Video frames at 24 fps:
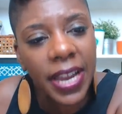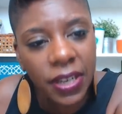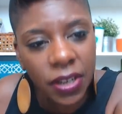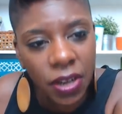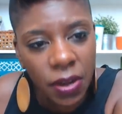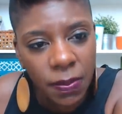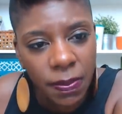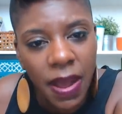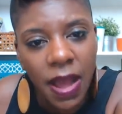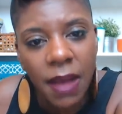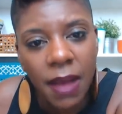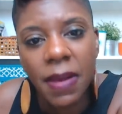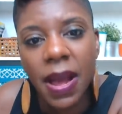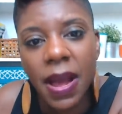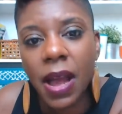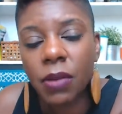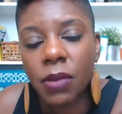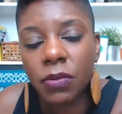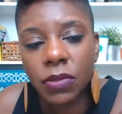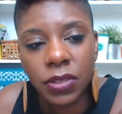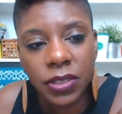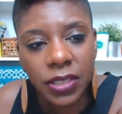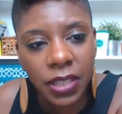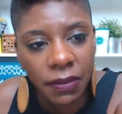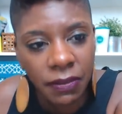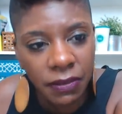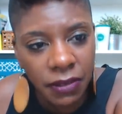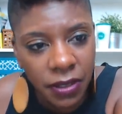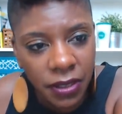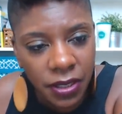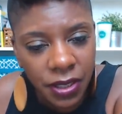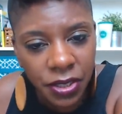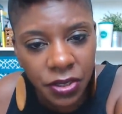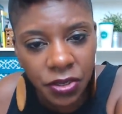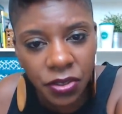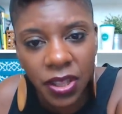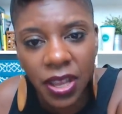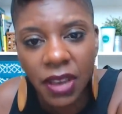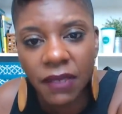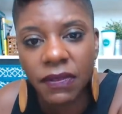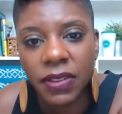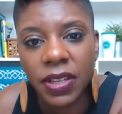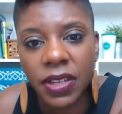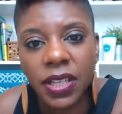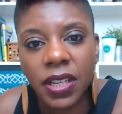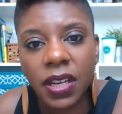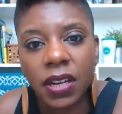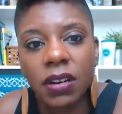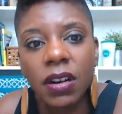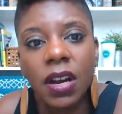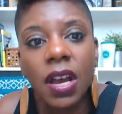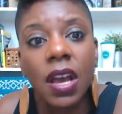No problem. I will definitely do that video.